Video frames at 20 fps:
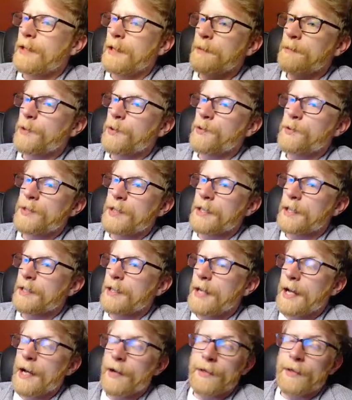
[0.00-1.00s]
losing it
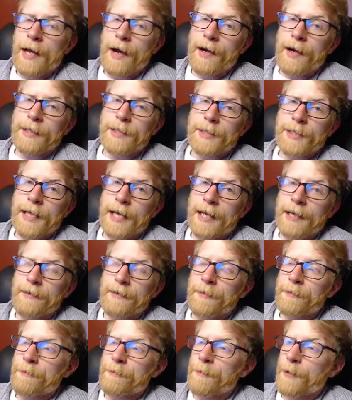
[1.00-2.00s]
now. Now I just can't
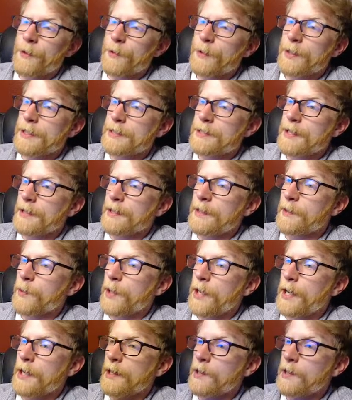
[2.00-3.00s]
even focus. I think we
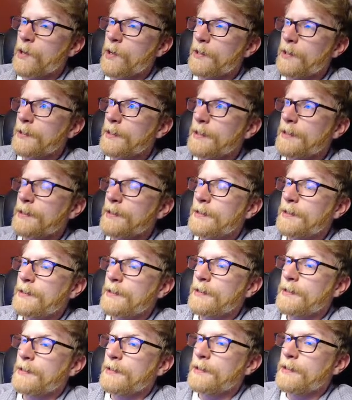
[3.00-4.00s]
gotta call it.
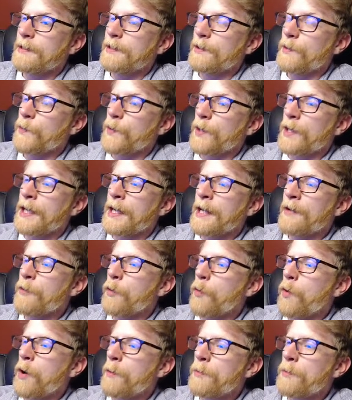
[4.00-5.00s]
We're gonna give it
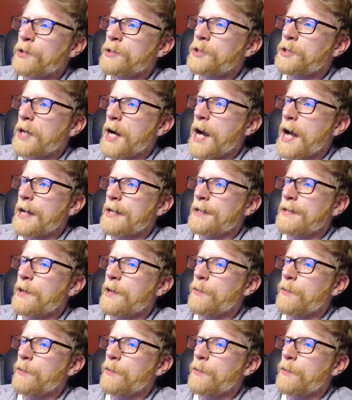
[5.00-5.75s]
one more try, and then we're